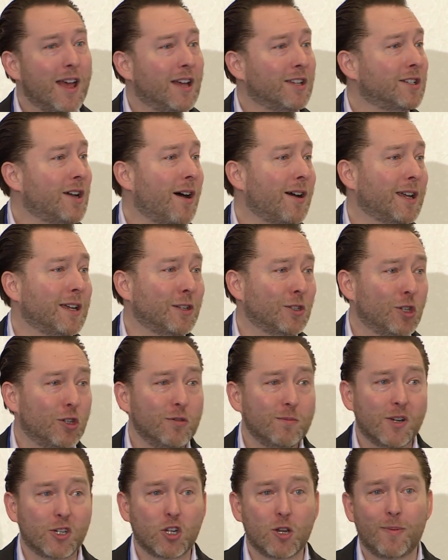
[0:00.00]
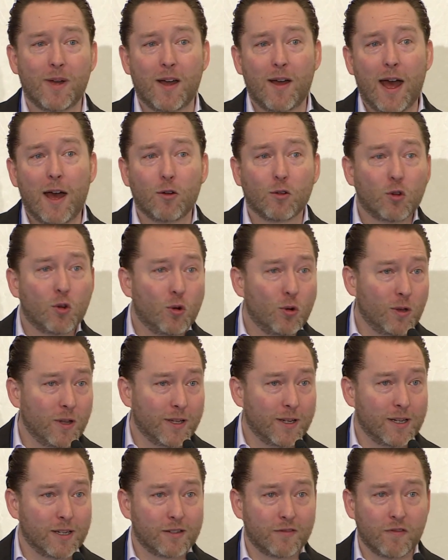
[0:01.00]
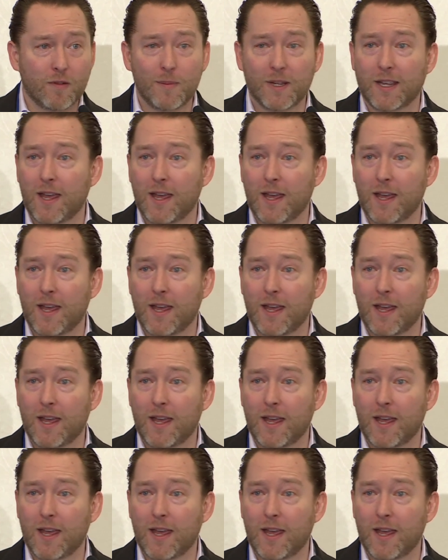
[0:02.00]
talking too much about how cool it is from a